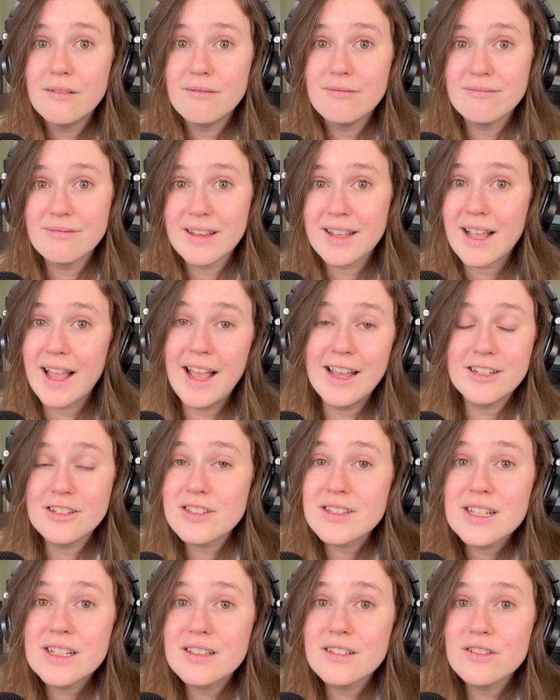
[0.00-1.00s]
like, I just
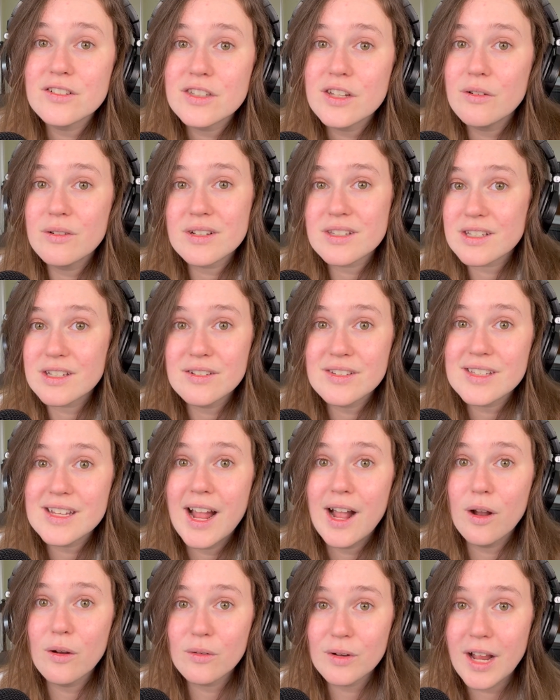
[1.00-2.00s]
think there's no excuse
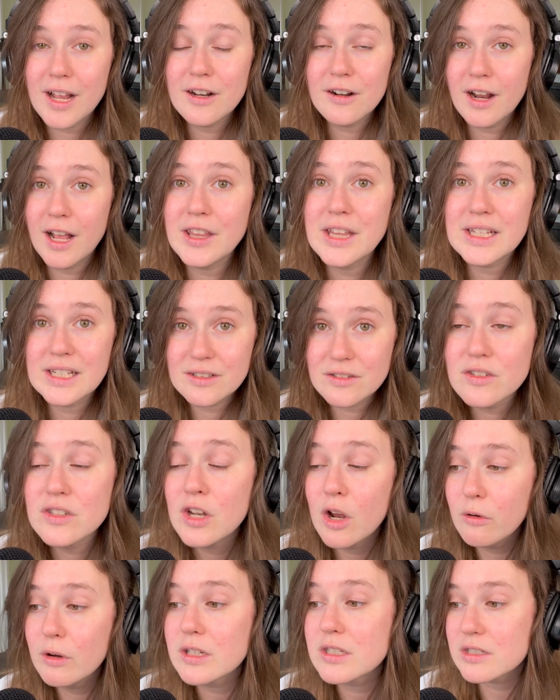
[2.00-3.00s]
now. I think there's
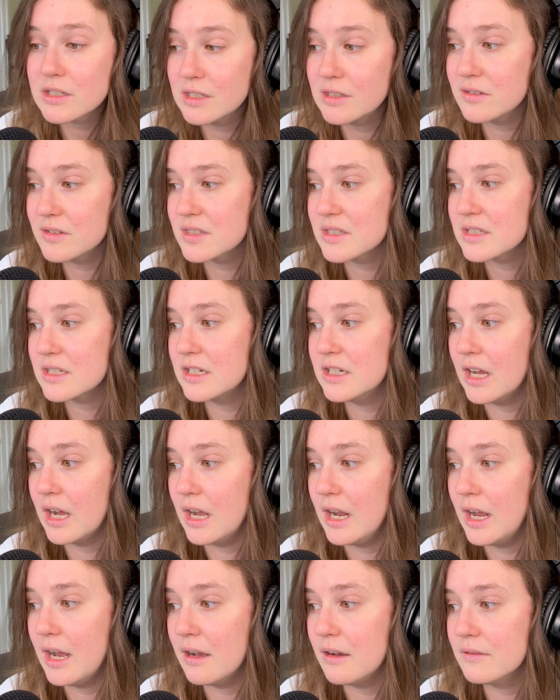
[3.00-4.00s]
no excuse to not
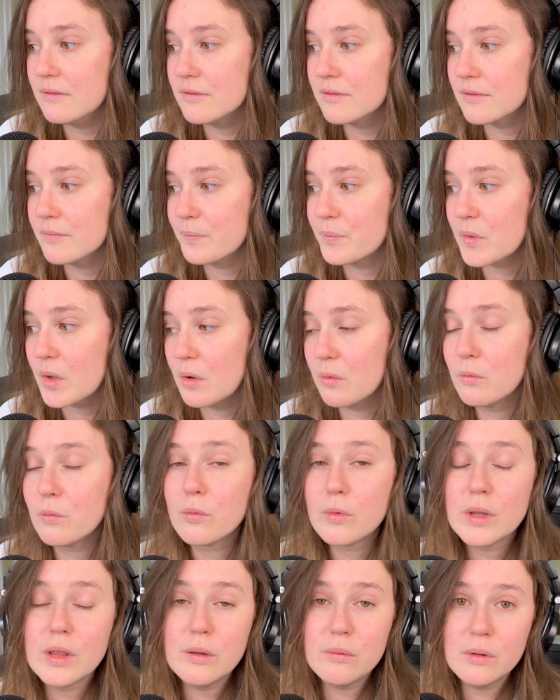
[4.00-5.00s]
have
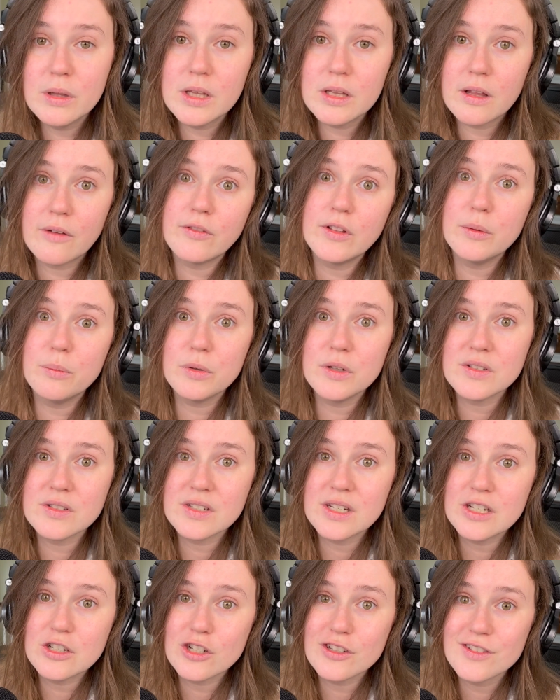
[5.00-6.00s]
really, really lovely
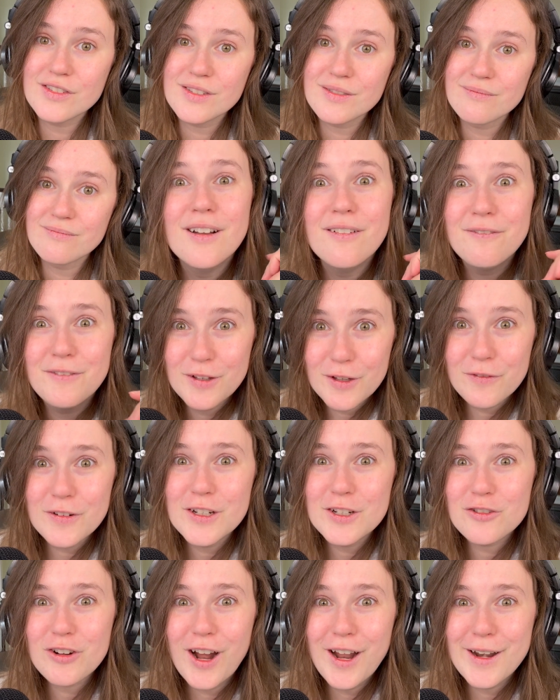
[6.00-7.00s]
presentations. Feel free to
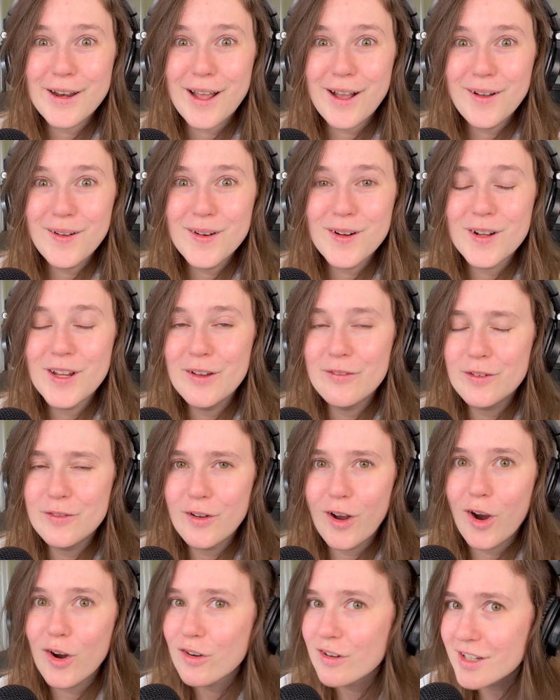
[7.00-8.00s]
try it out. If you've
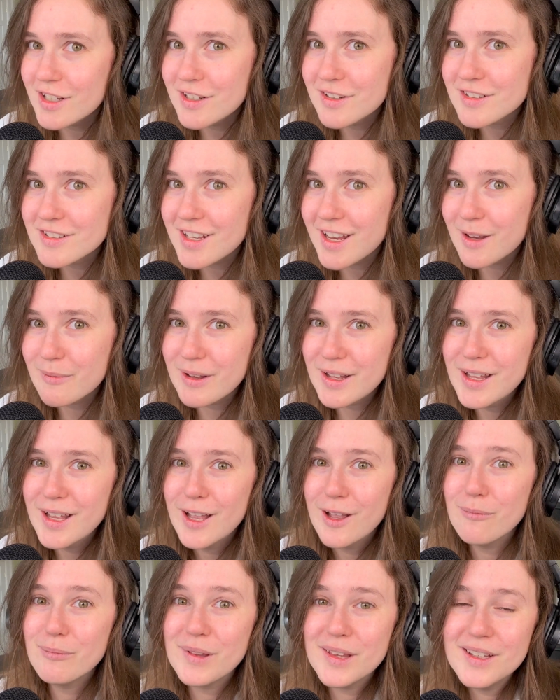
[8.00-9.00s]
already used Gamma,
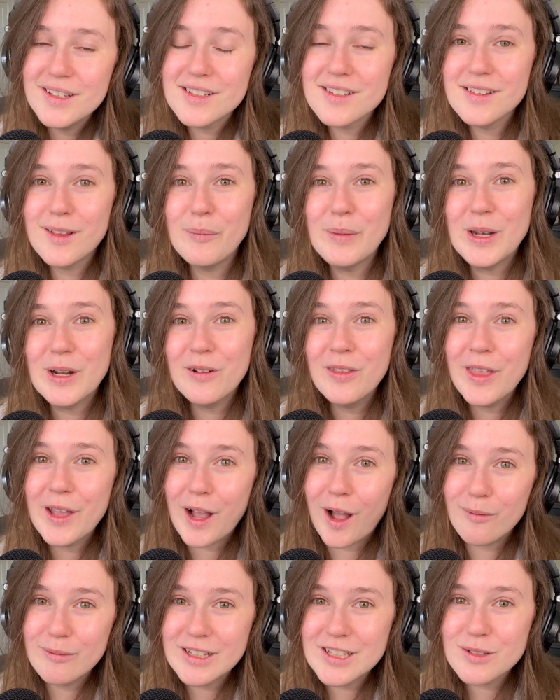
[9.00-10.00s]
please let me know in the
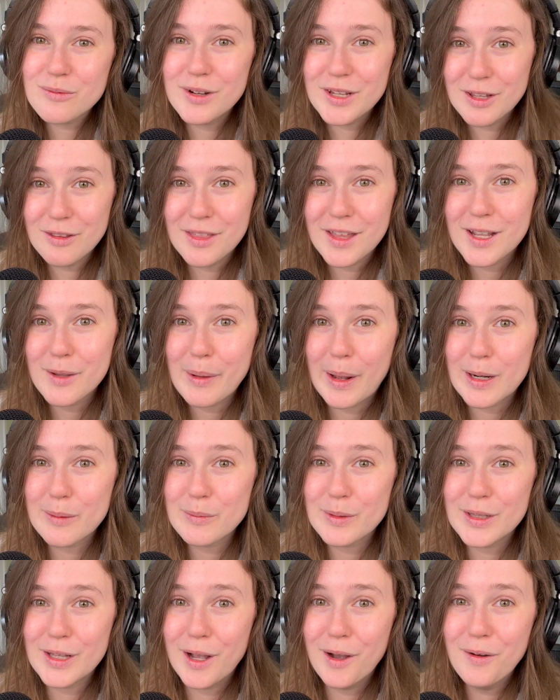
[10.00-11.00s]
comments what you think about it
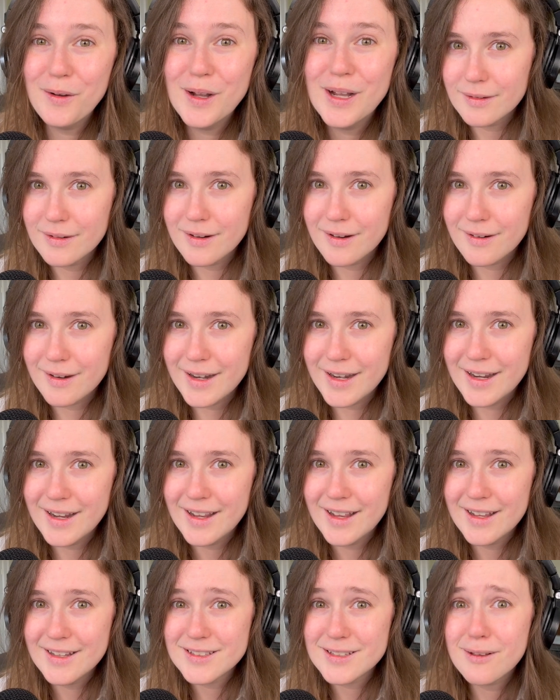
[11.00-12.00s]
below. All right,
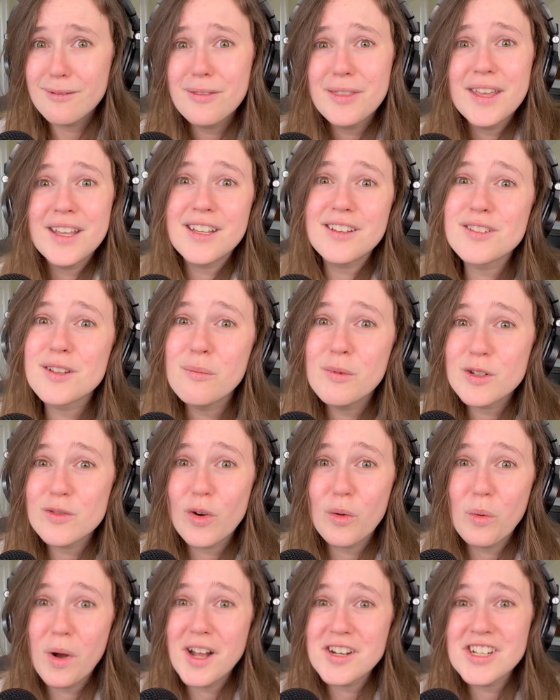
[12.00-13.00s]
so thank you so much for
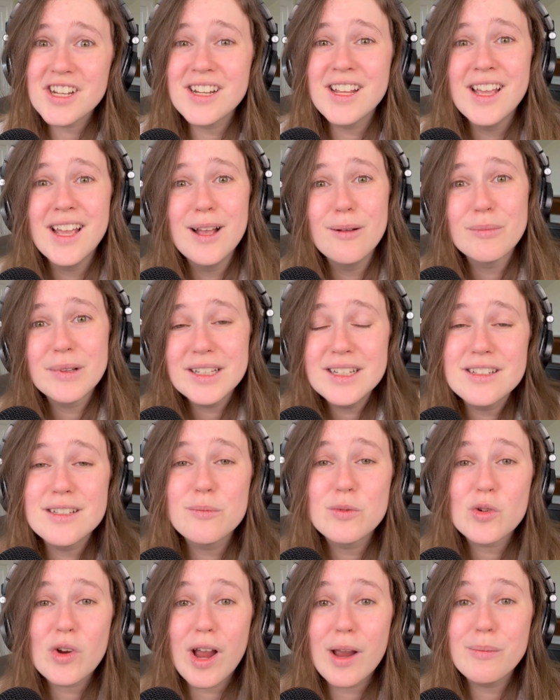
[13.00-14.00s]
watching. Please
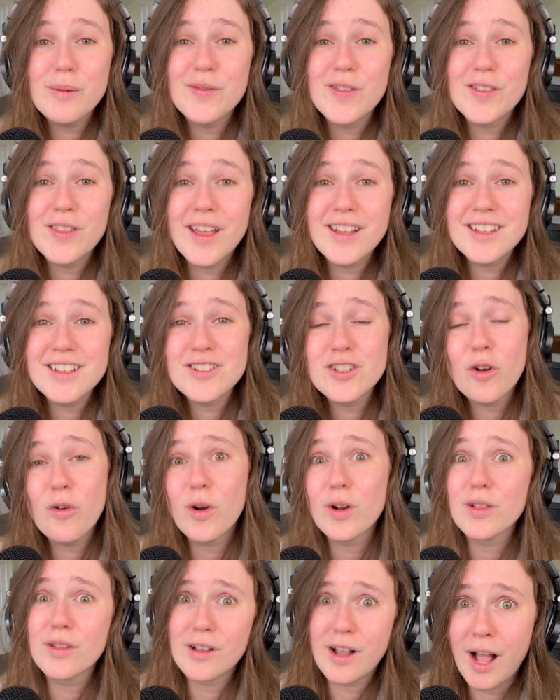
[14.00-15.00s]
subscribe if you like the show,
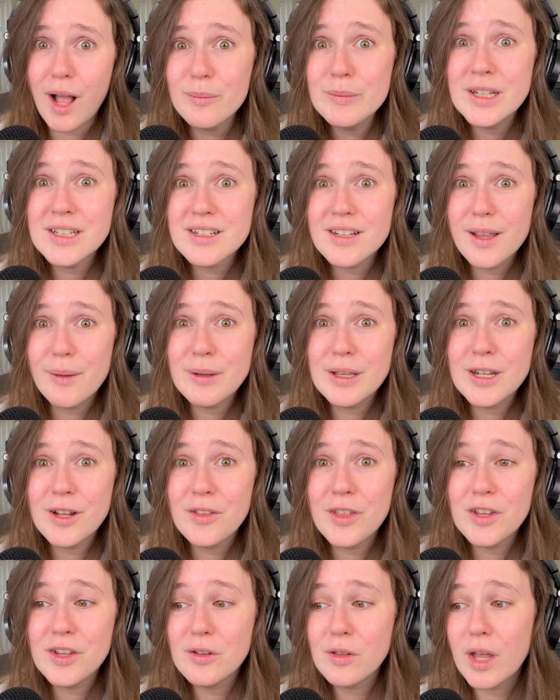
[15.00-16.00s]
or comment to let me know
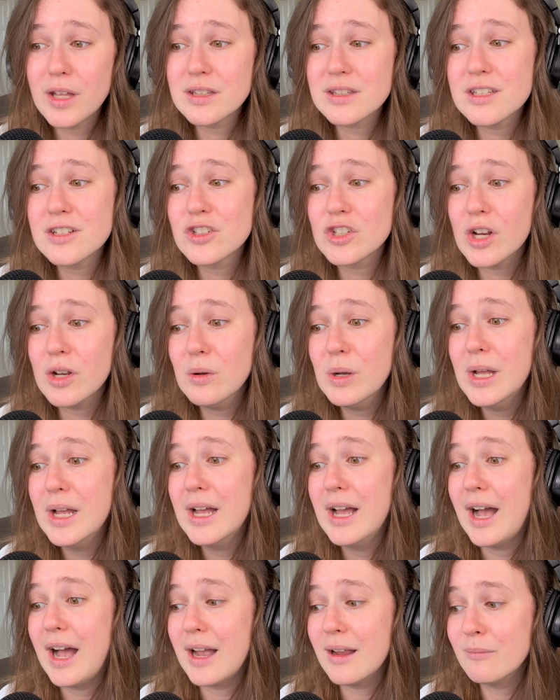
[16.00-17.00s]
that you like the show.
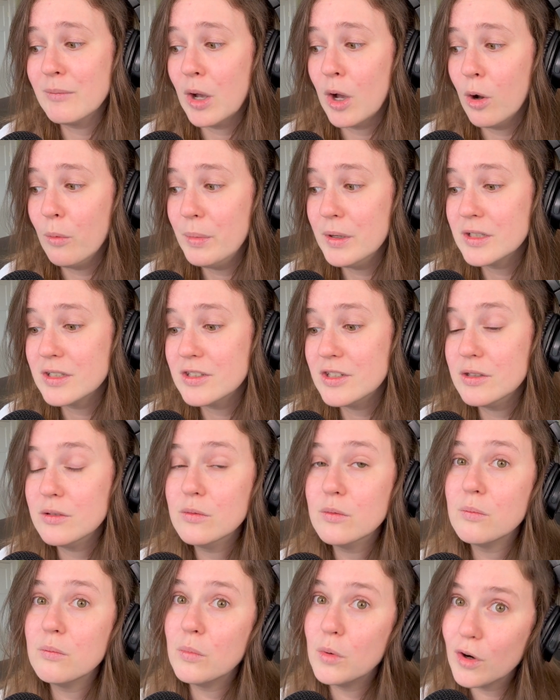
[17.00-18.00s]
I'm hoping to do
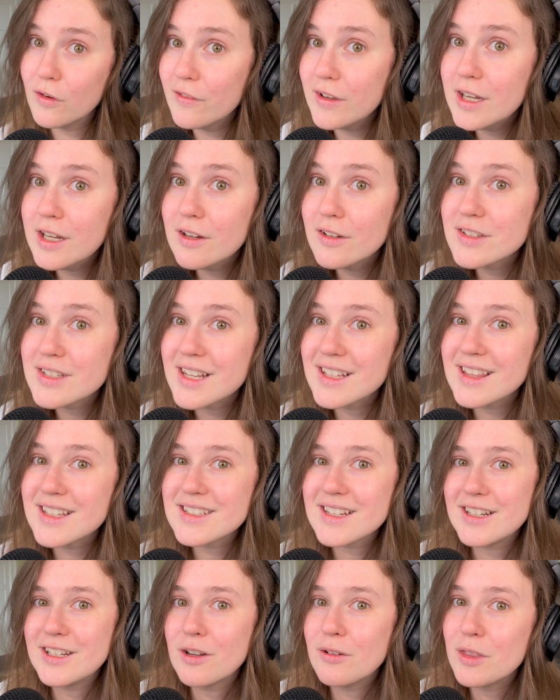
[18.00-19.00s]
more videos like this.
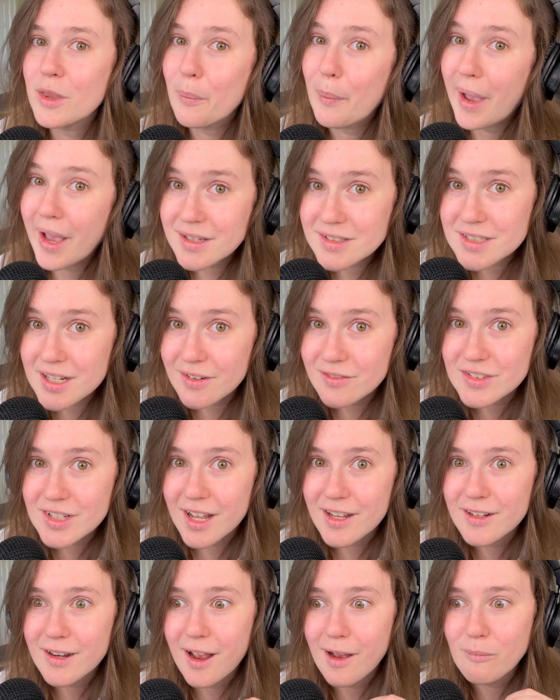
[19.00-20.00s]
I know in the past I've
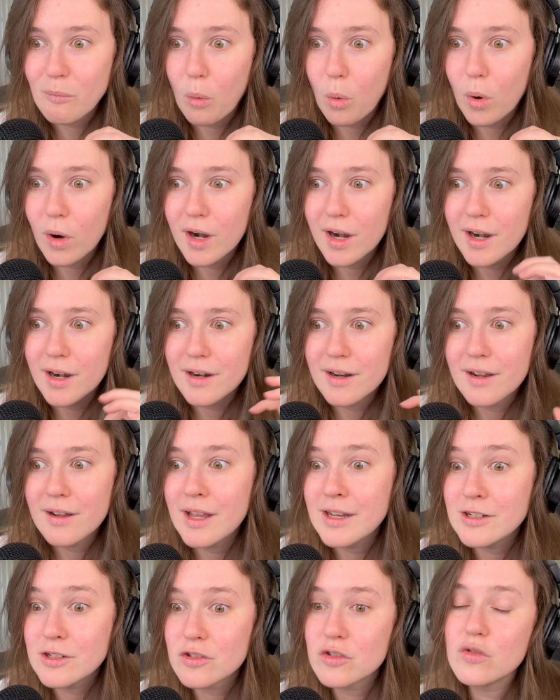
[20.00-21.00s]
done more
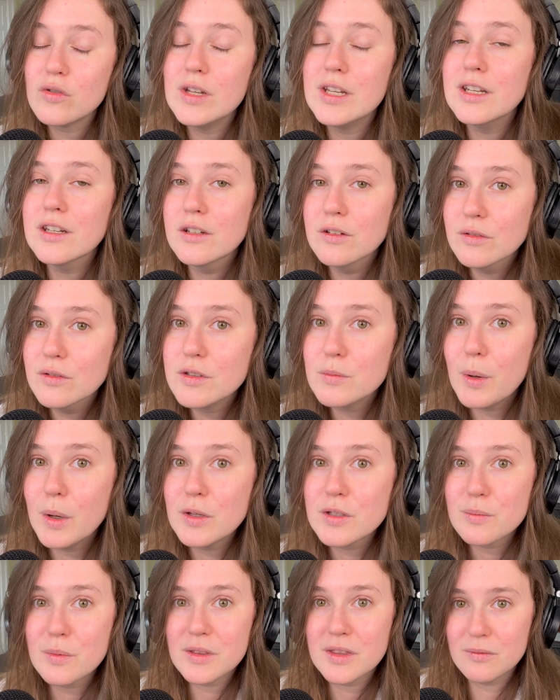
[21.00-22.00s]
industry news
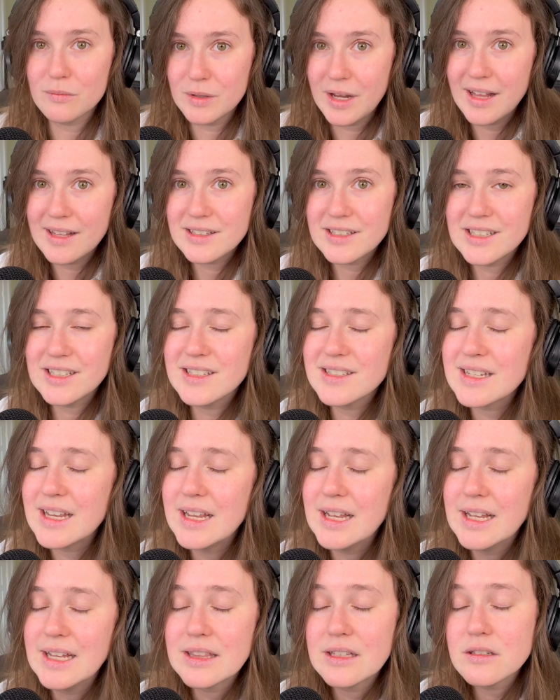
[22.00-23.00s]
posts, but the reality is
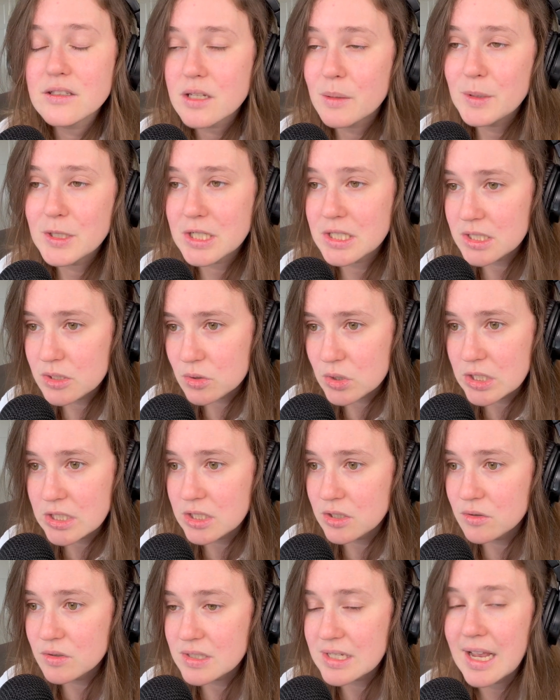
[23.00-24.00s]
there's so much industry
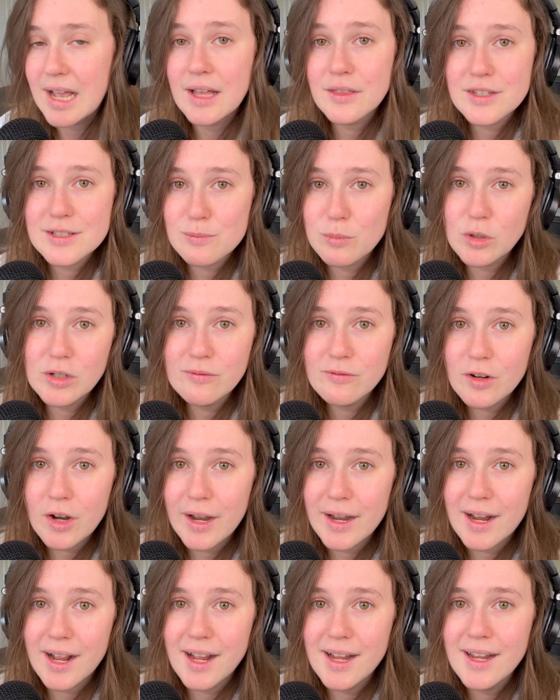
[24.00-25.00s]
news at this point for
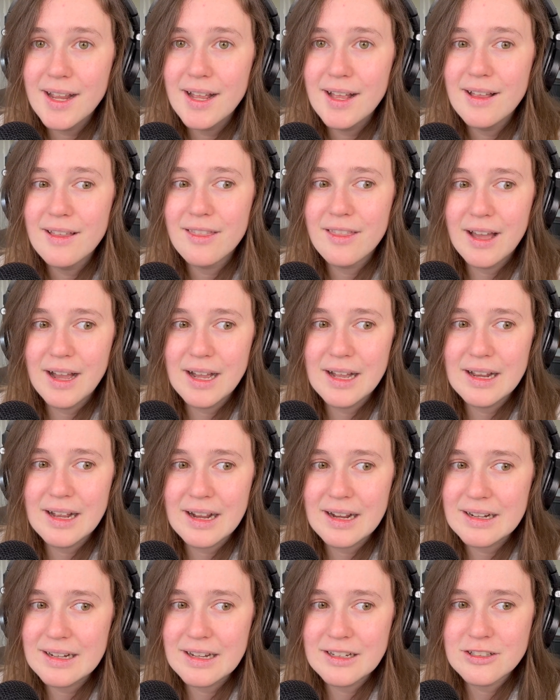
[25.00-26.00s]
AI that
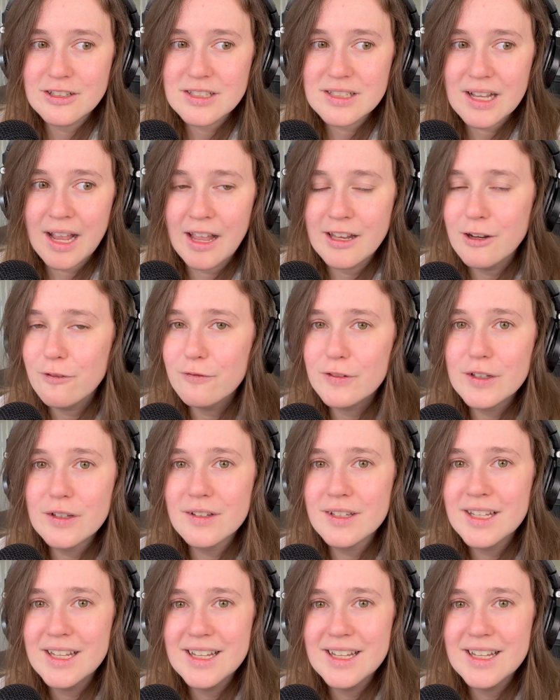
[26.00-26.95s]
I just kind of feel